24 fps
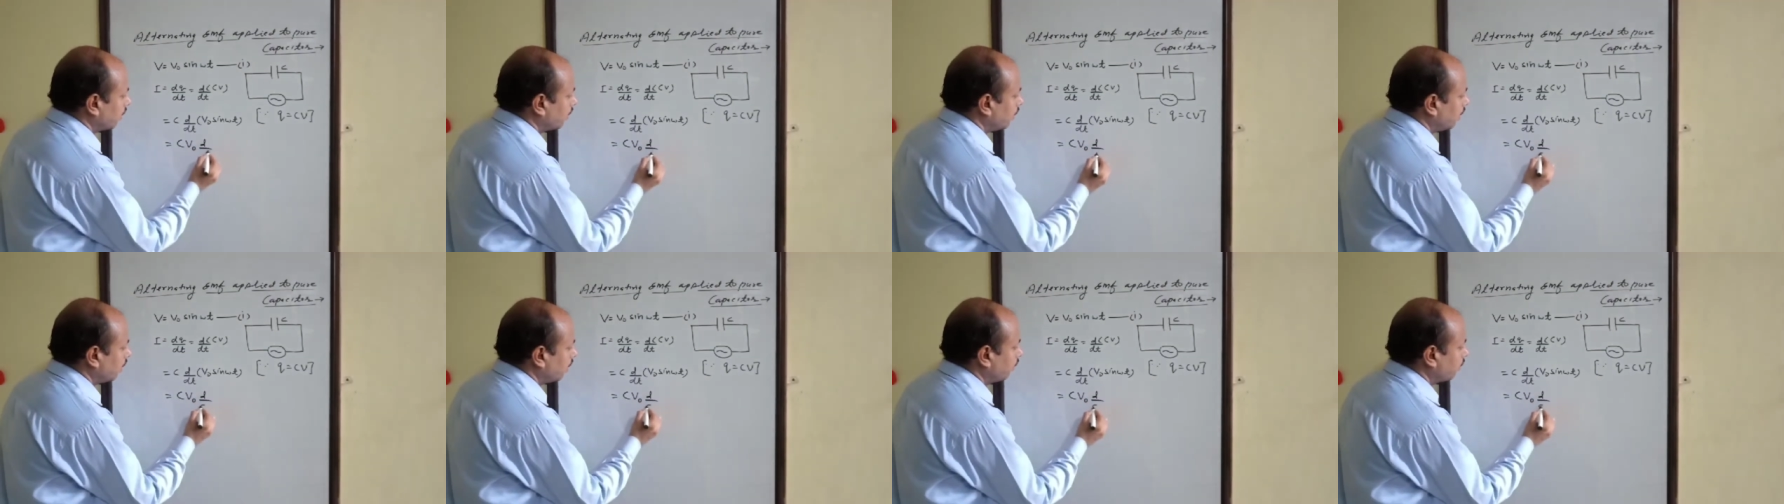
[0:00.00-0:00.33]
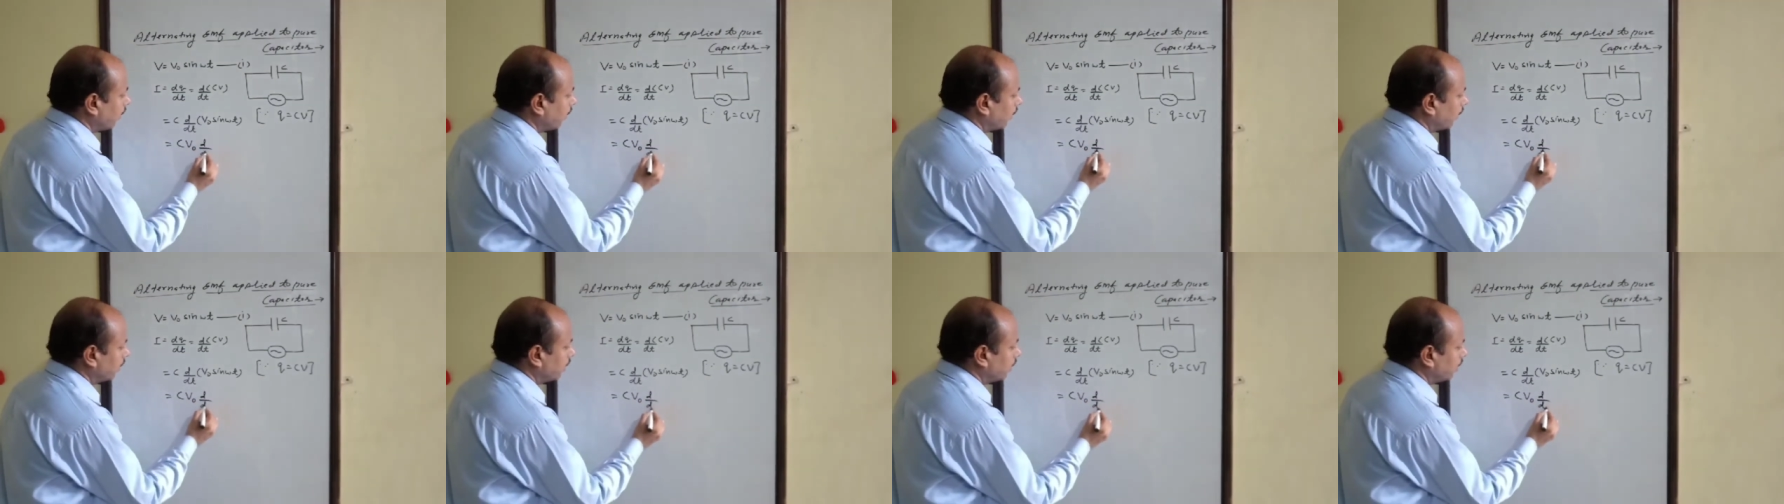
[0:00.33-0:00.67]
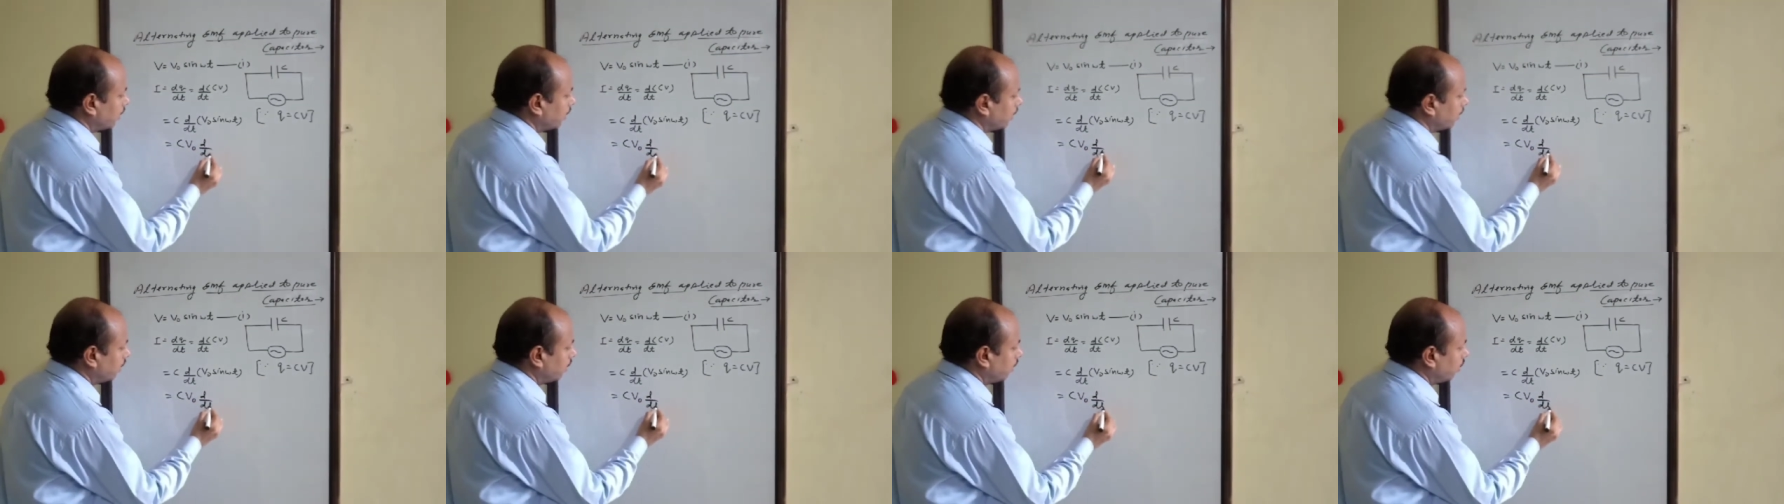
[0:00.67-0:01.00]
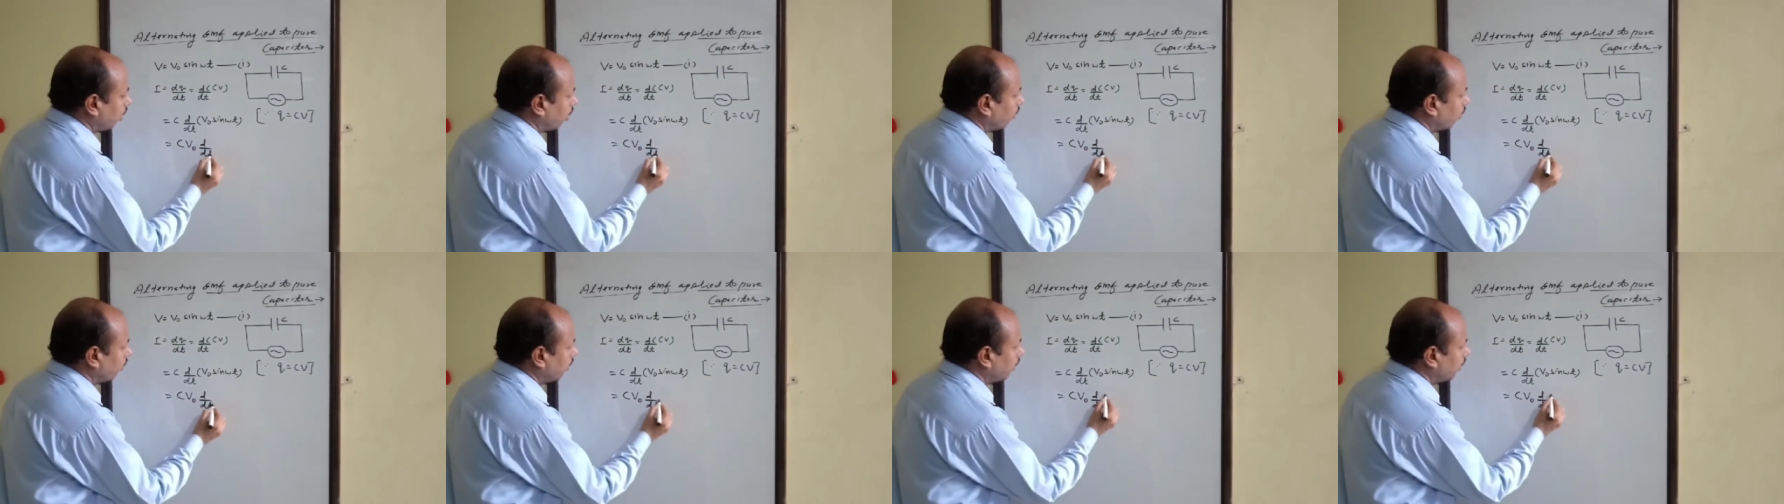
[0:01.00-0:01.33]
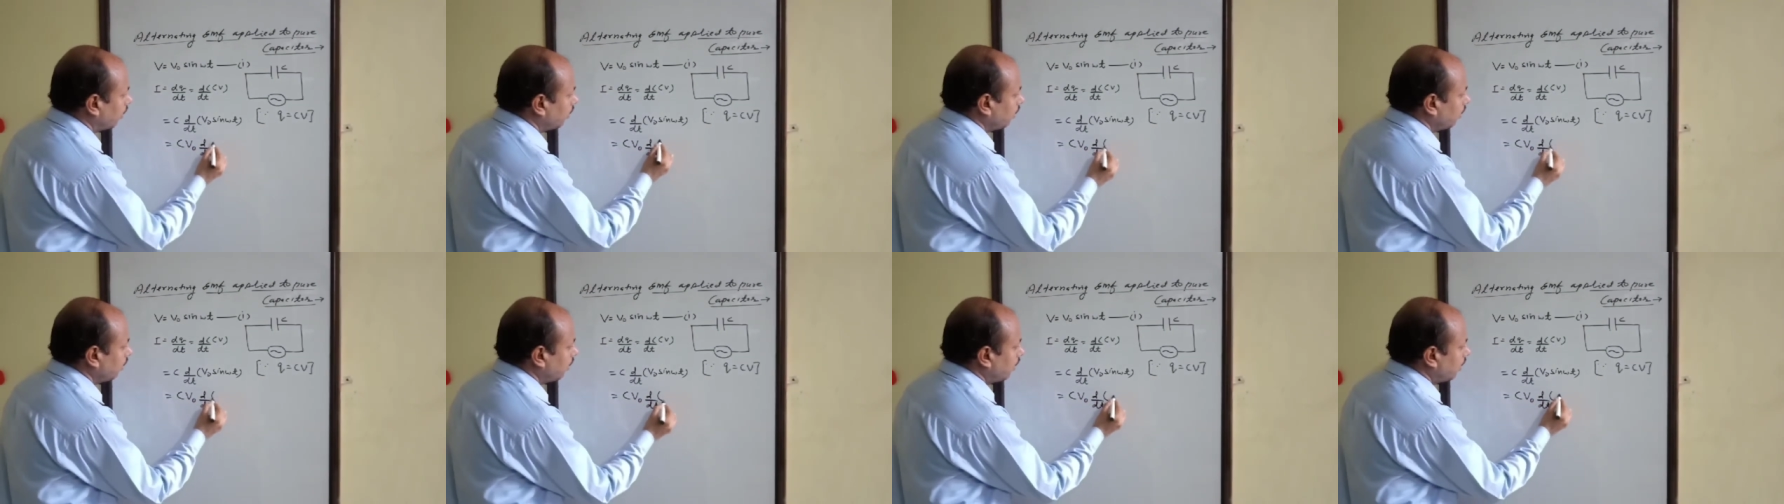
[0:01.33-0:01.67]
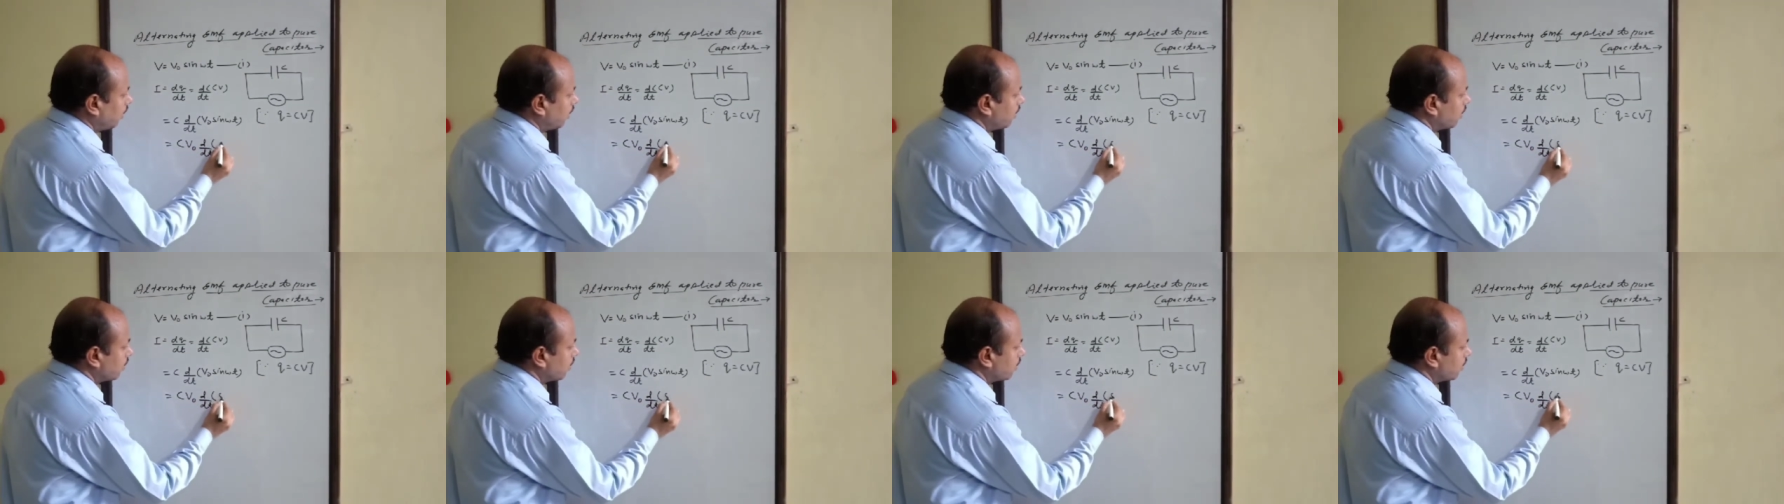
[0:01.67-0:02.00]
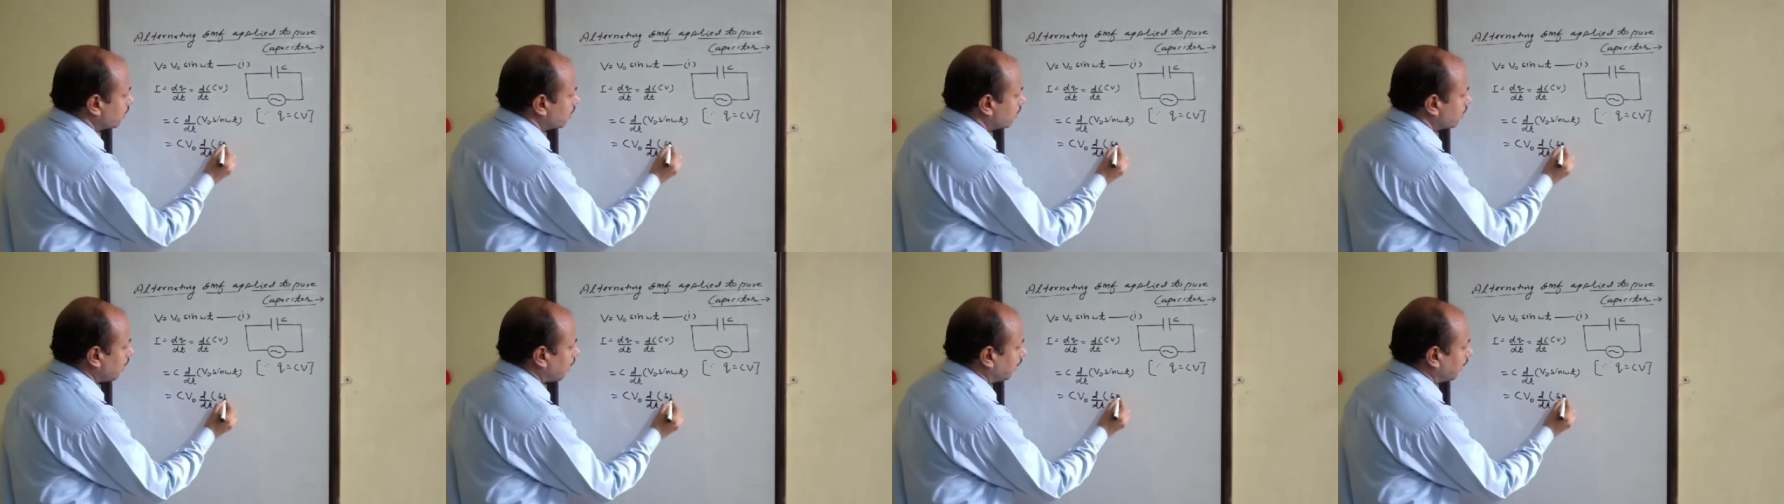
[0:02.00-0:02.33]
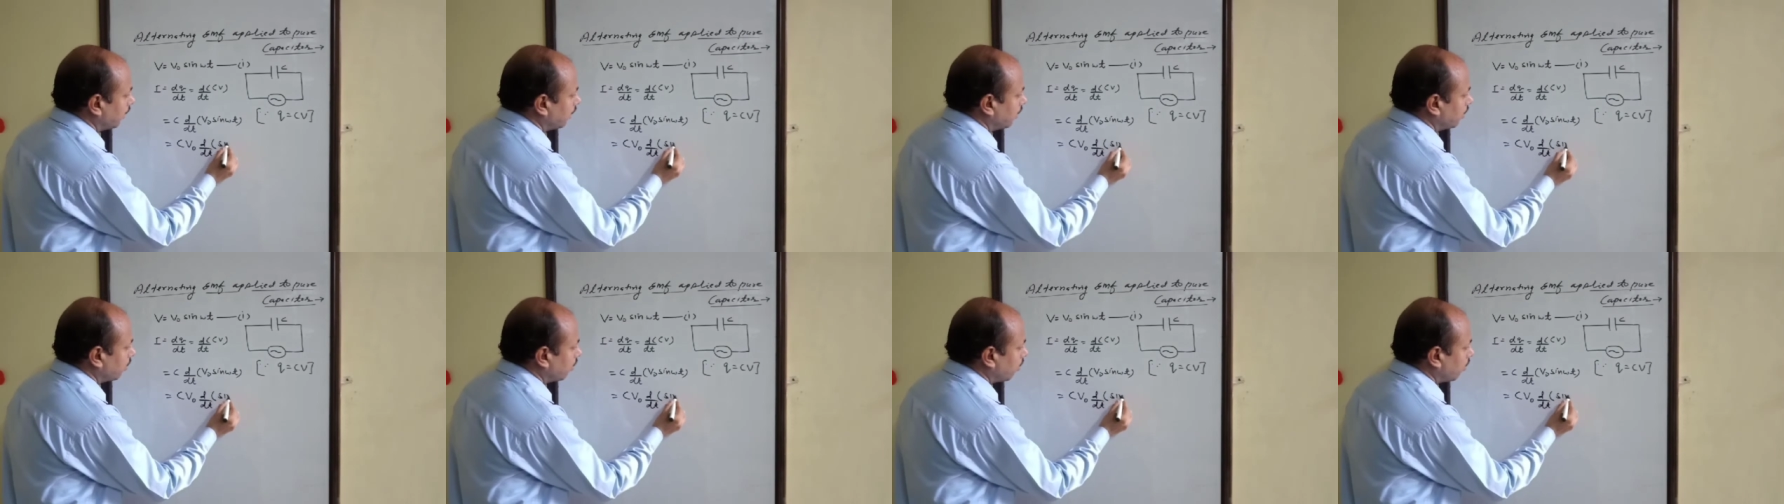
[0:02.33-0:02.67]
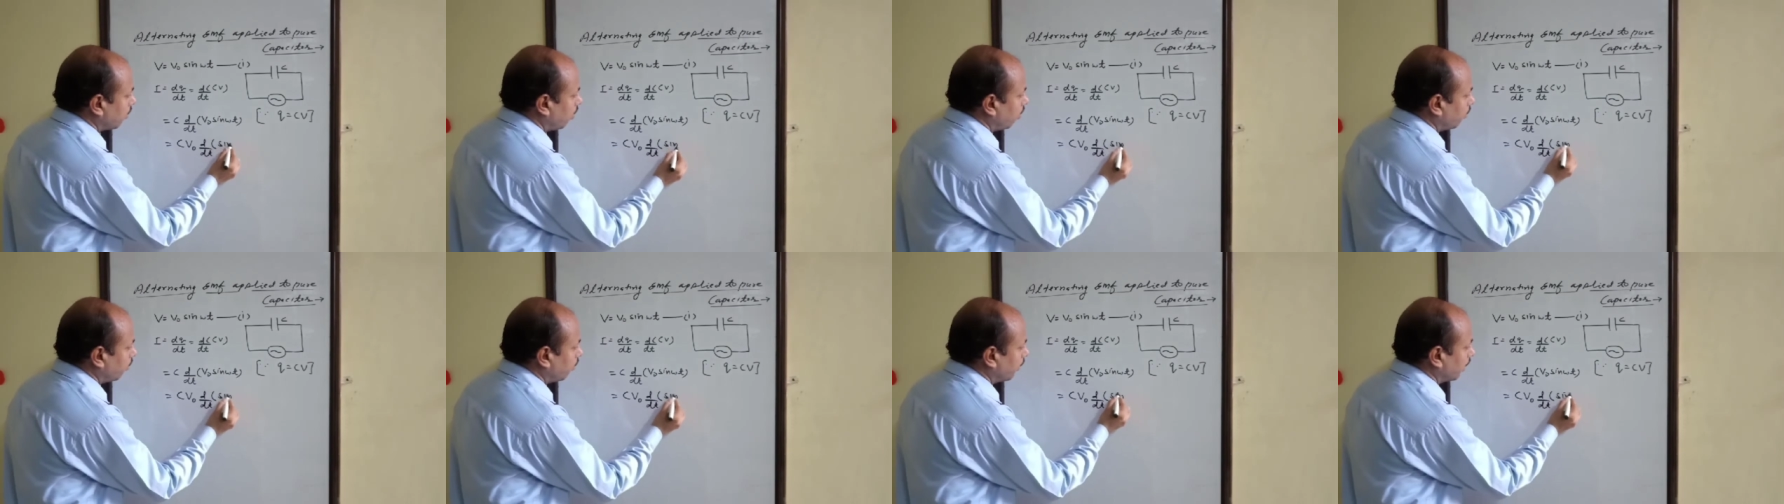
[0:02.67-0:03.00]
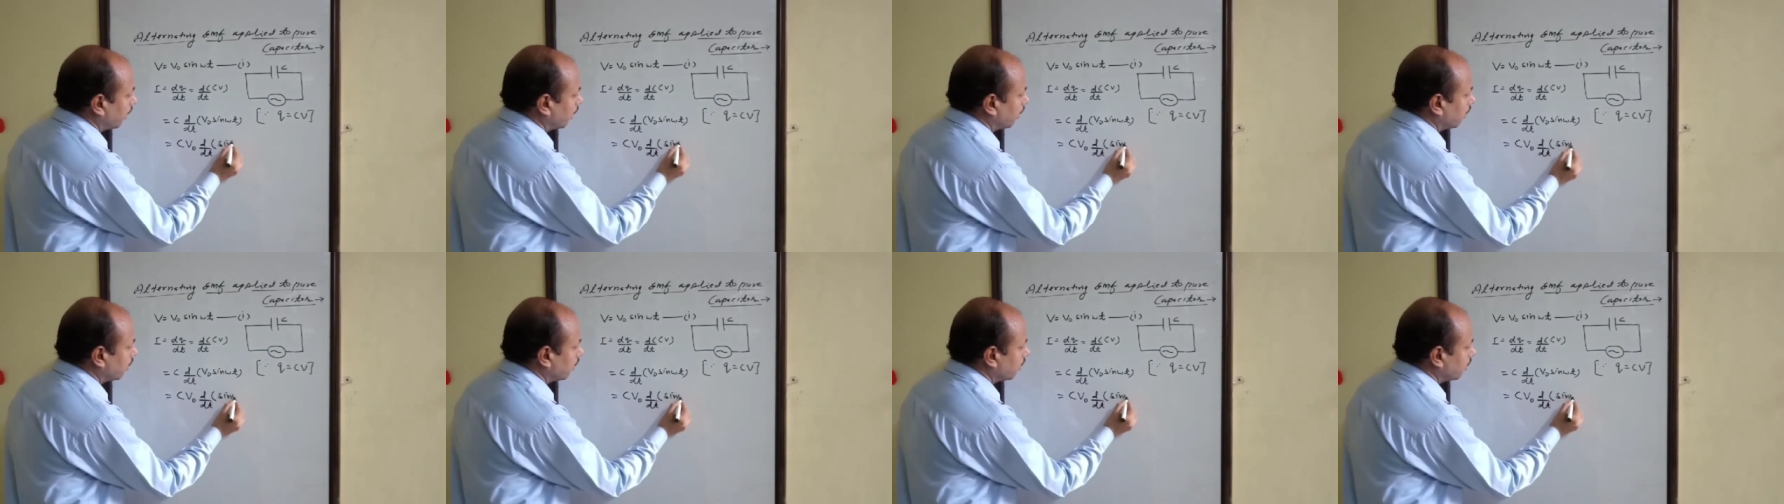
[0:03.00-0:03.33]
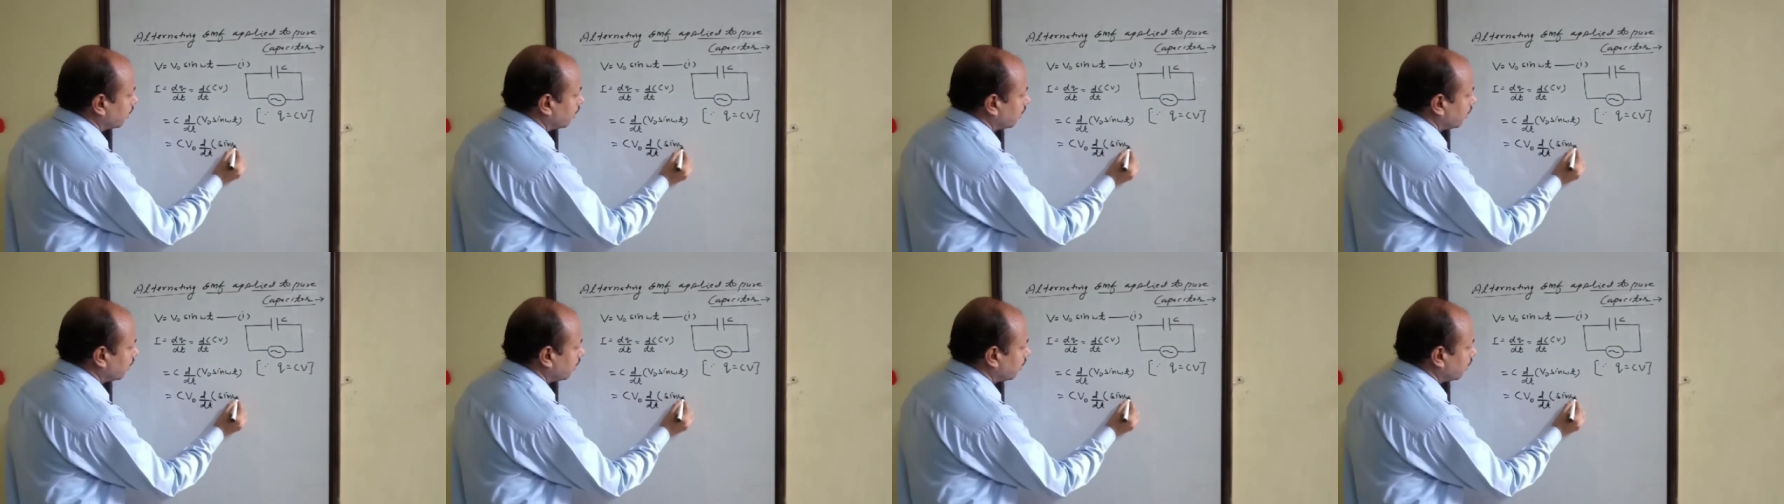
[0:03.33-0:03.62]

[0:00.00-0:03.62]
d by dt over sine omega.